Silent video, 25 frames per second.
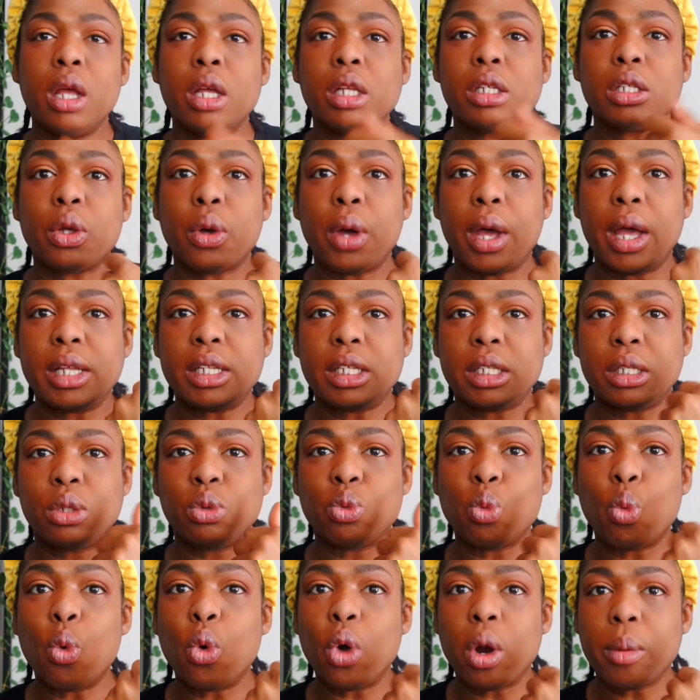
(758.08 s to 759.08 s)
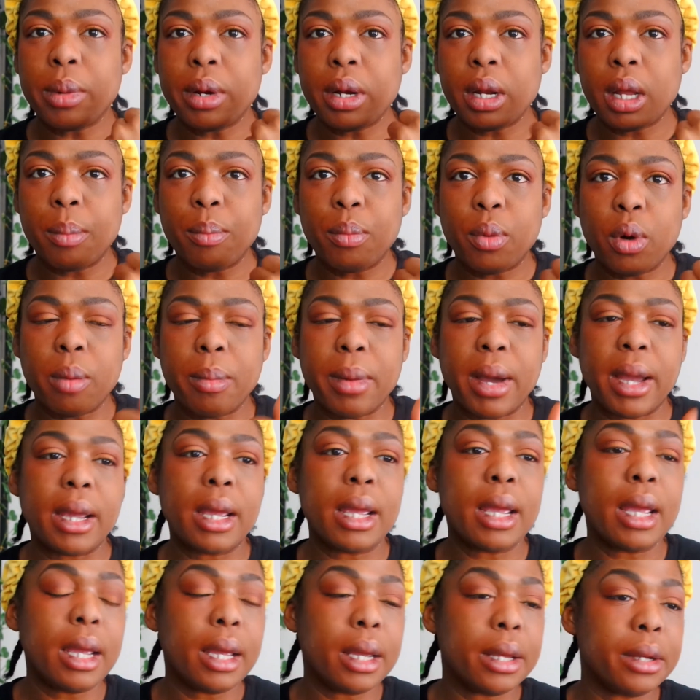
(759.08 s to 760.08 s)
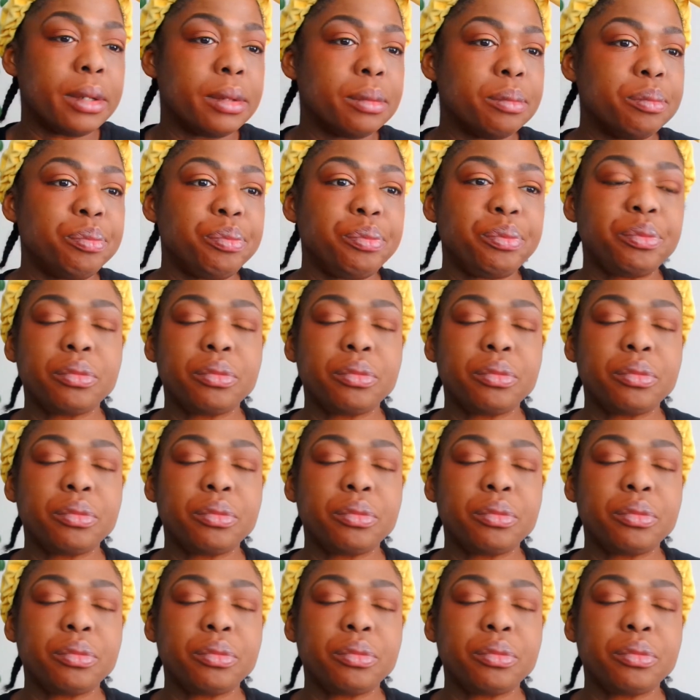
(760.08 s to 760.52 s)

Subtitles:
So as it's warming up on my hand,